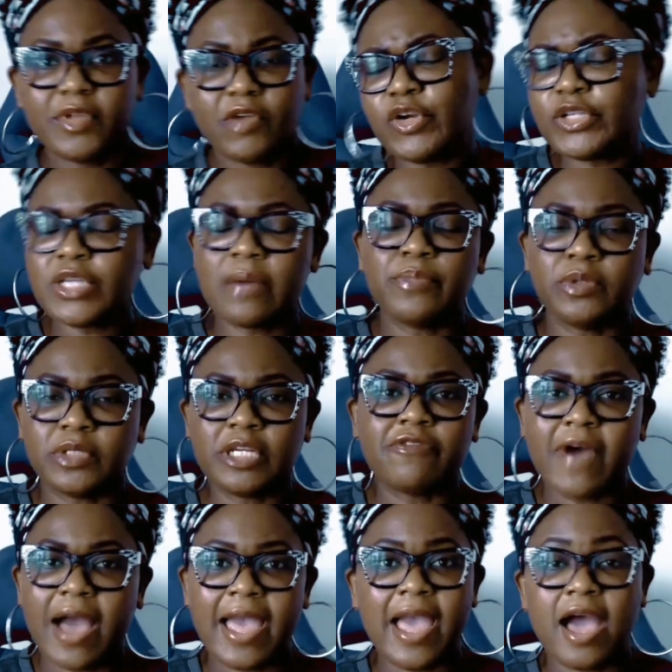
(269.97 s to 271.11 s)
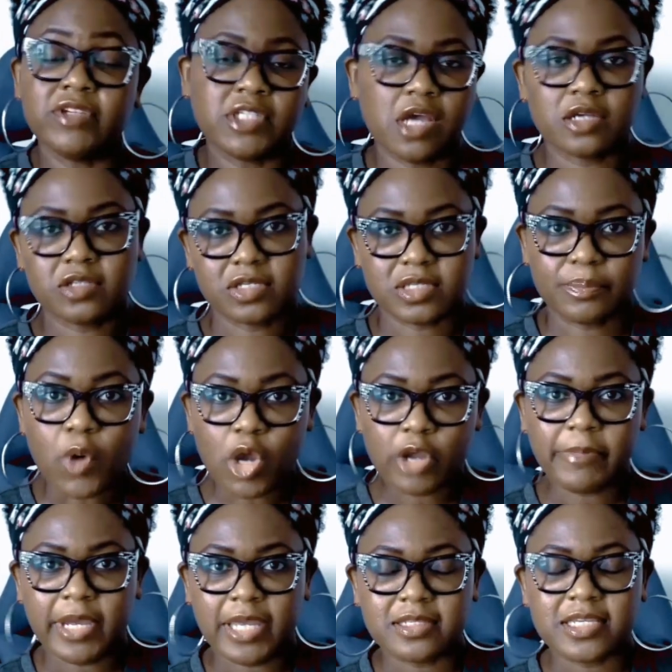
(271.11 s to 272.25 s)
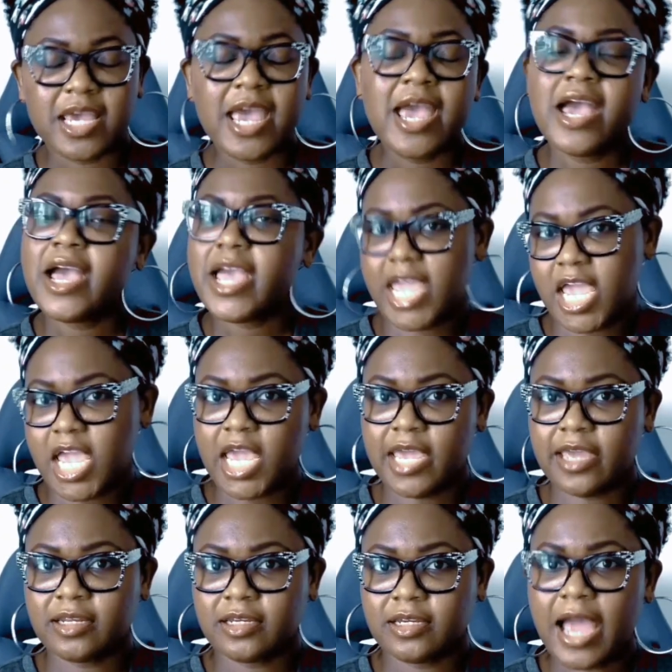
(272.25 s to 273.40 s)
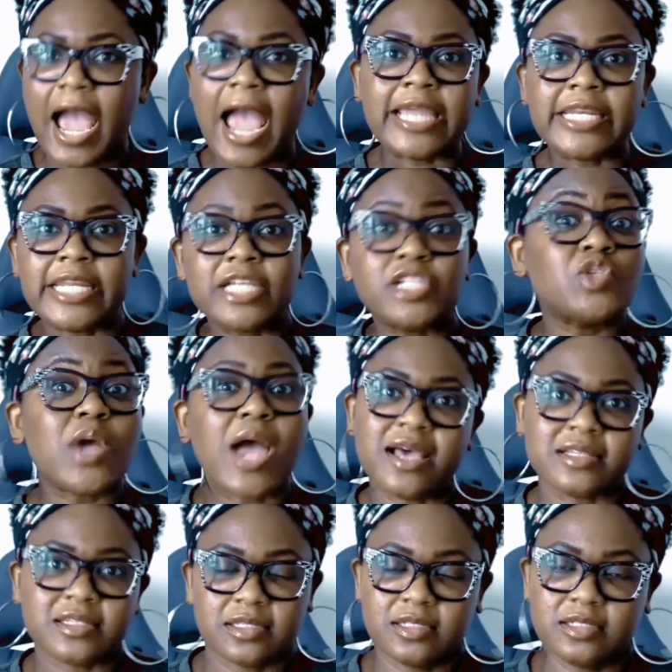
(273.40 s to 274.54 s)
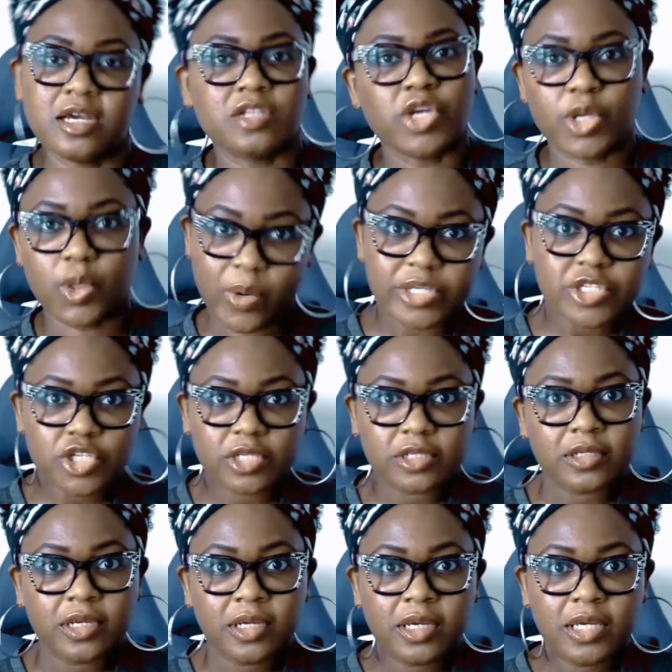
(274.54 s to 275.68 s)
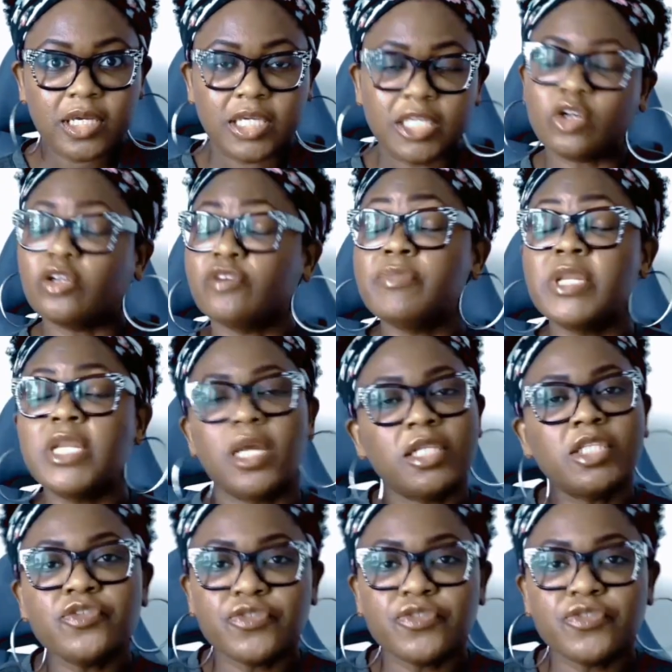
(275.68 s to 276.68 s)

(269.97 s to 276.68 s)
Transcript: For example, if I have a doctor's appointment and I need to ask the doctor a question, in order for me not to